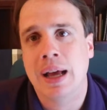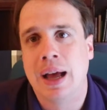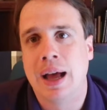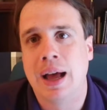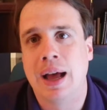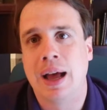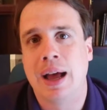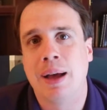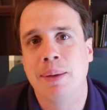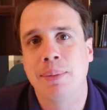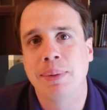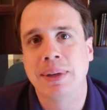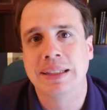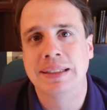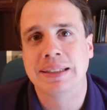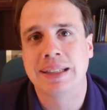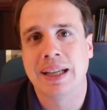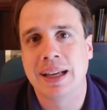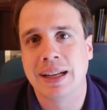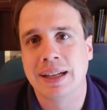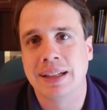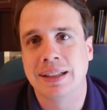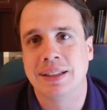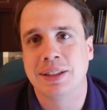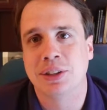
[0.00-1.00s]
I'm
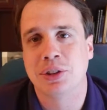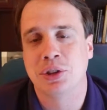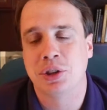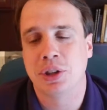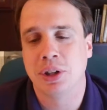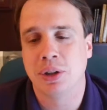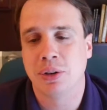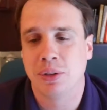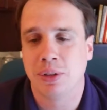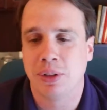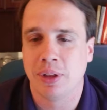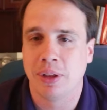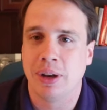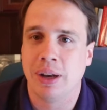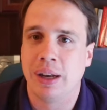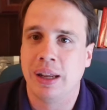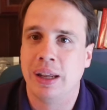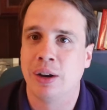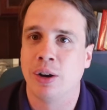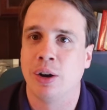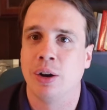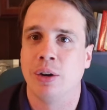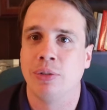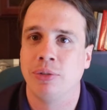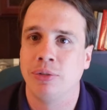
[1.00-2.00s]
excited to share that
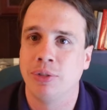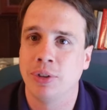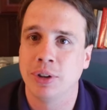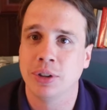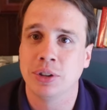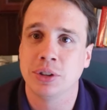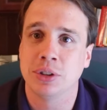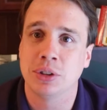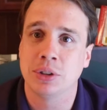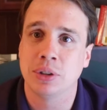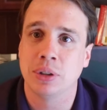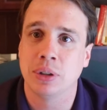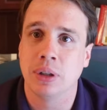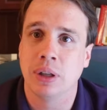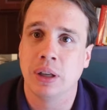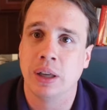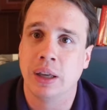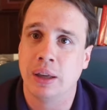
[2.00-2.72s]
in our first